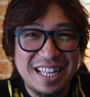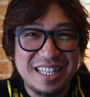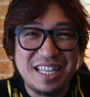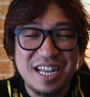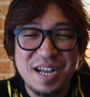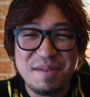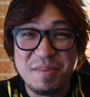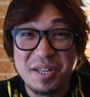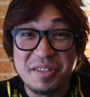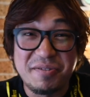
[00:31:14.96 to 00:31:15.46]

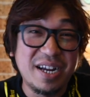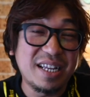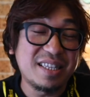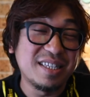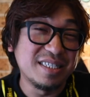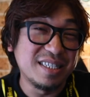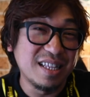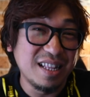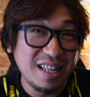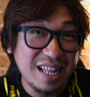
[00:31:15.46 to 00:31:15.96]

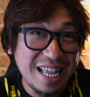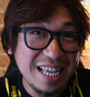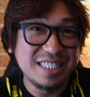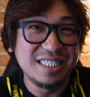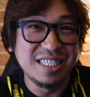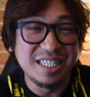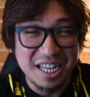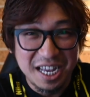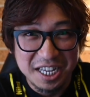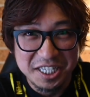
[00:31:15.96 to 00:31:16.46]
attracted
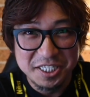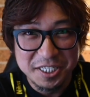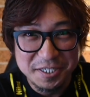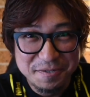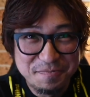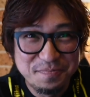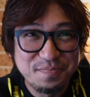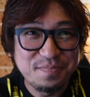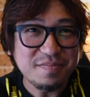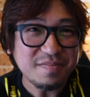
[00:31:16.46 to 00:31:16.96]
less
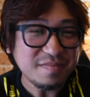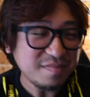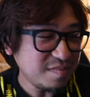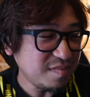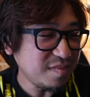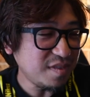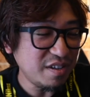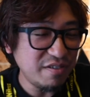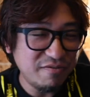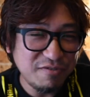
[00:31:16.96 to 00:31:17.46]
attention,
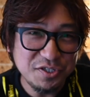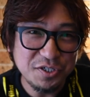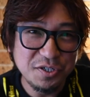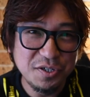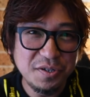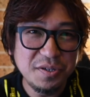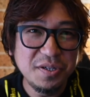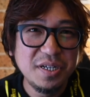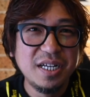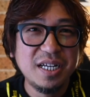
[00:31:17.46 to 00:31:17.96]
for
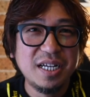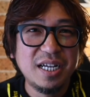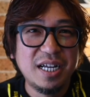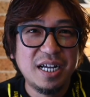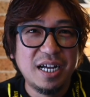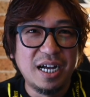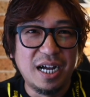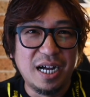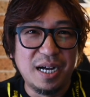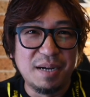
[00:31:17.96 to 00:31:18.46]
sure.
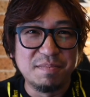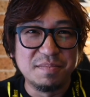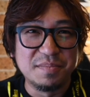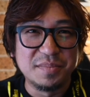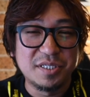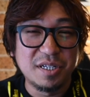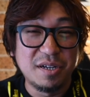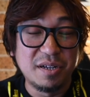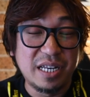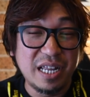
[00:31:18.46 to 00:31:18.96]
So I'm
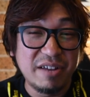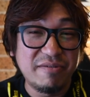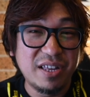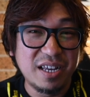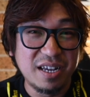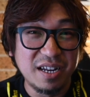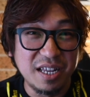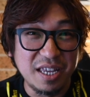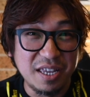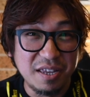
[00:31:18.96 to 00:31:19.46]
definitely
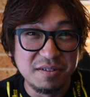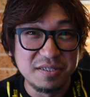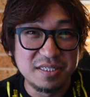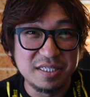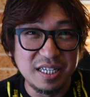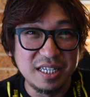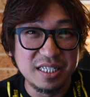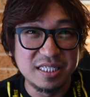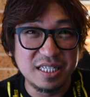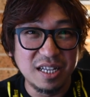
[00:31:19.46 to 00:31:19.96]
gonna use
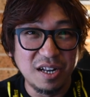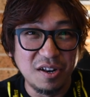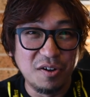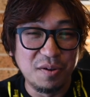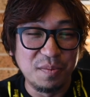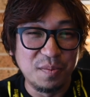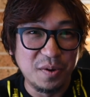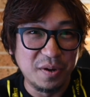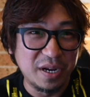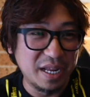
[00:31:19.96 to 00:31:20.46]
this a
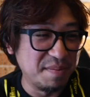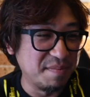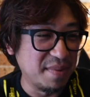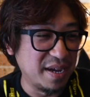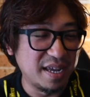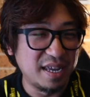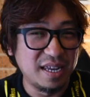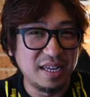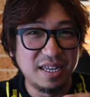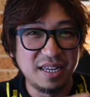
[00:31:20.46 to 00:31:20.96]
lot more than
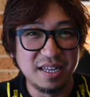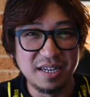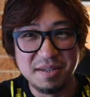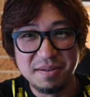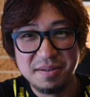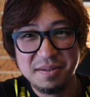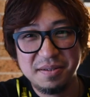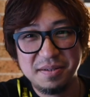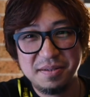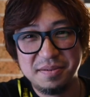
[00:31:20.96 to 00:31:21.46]
my,
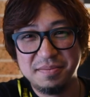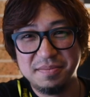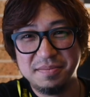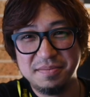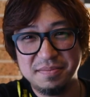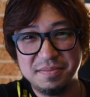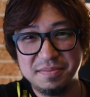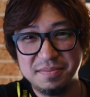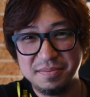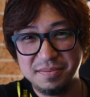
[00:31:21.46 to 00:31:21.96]

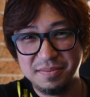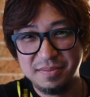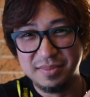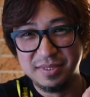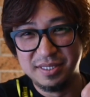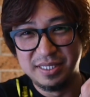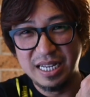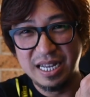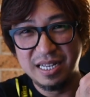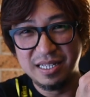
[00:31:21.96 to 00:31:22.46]

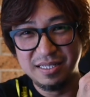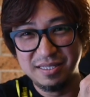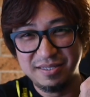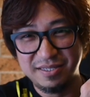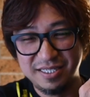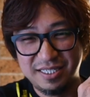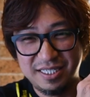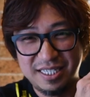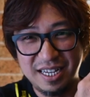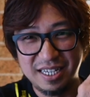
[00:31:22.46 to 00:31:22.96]

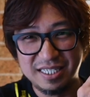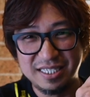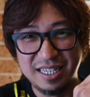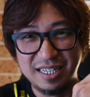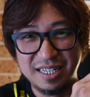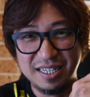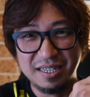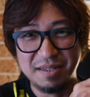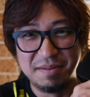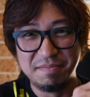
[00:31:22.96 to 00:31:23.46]
Z6
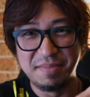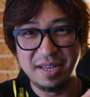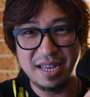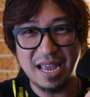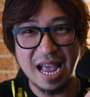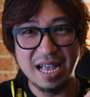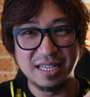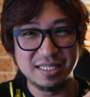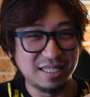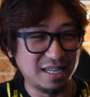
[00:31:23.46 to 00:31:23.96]
and the big
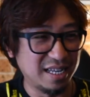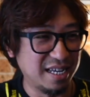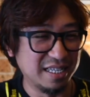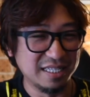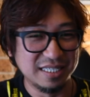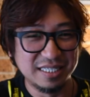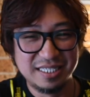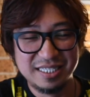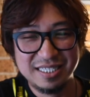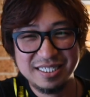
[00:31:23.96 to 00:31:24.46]
ass
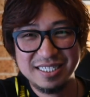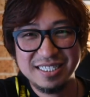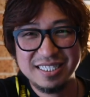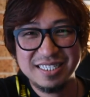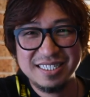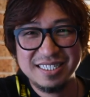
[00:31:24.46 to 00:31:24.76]
lens.